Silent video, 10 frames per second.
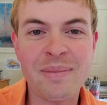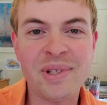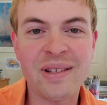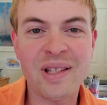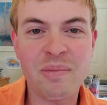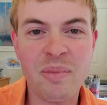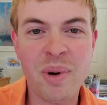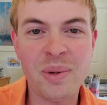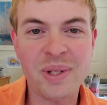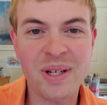I'm suddenly
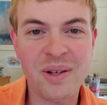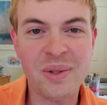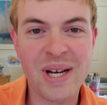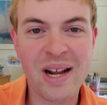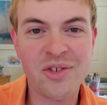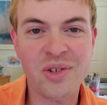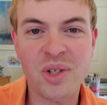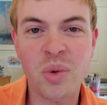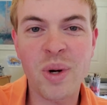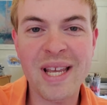proposing to use an extra
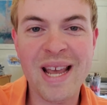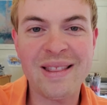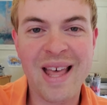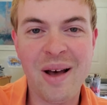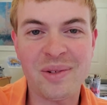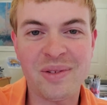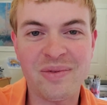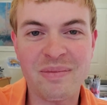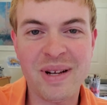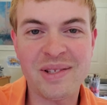28,000
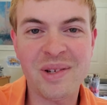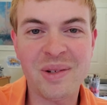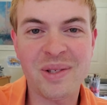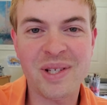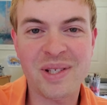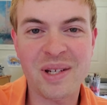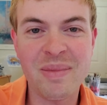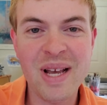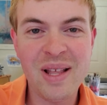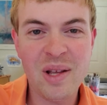from my solar
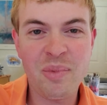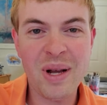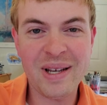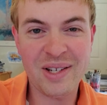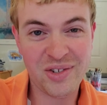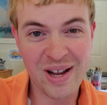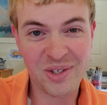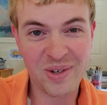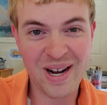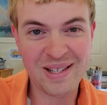system, they're probably going to
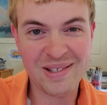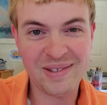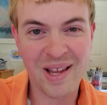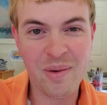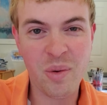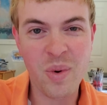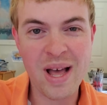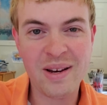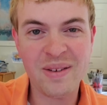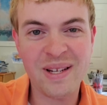scratch their heads and say, well,
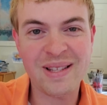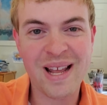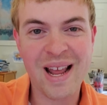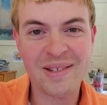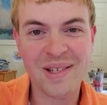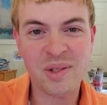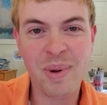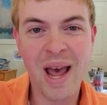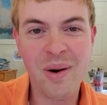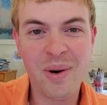why do you need that excess
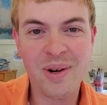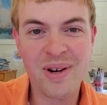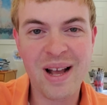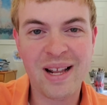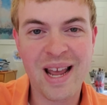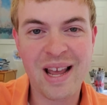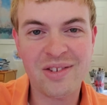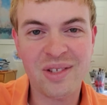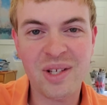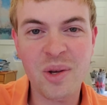power? You're not going to
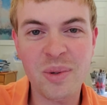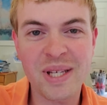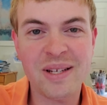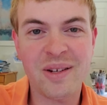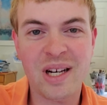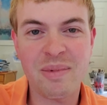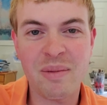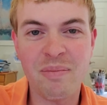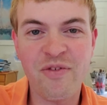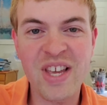actually use it. You're going to
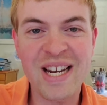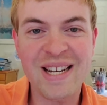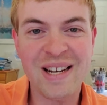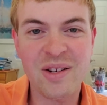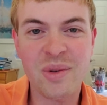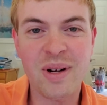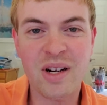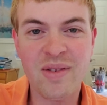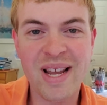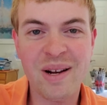be feeding it into our
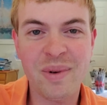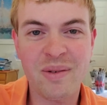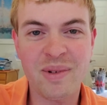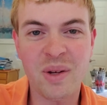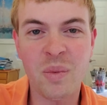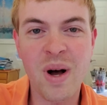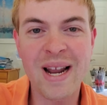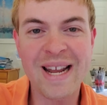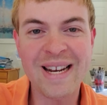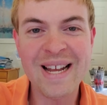grid. We don't really
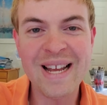want it.